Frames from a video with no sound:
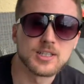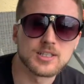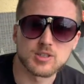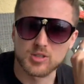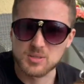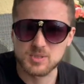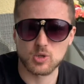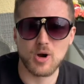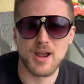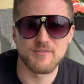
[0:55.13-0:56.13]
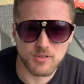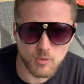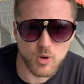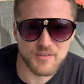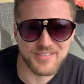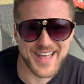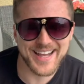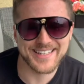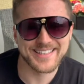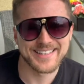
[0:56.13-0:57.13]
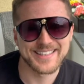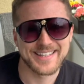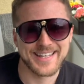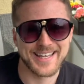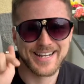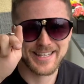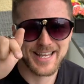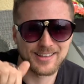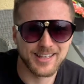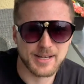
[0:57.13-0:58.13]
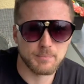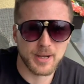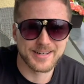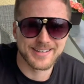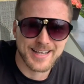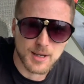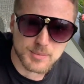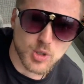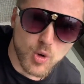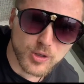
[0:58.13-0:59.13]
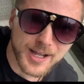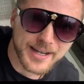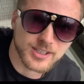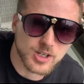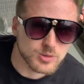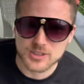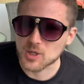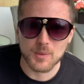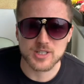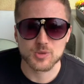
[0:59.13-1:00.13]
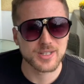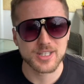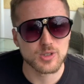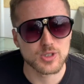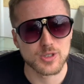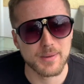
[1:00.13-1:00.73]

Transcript: So subscribe for more of that and hit that like button. Helps the whole line out so much with the YouTube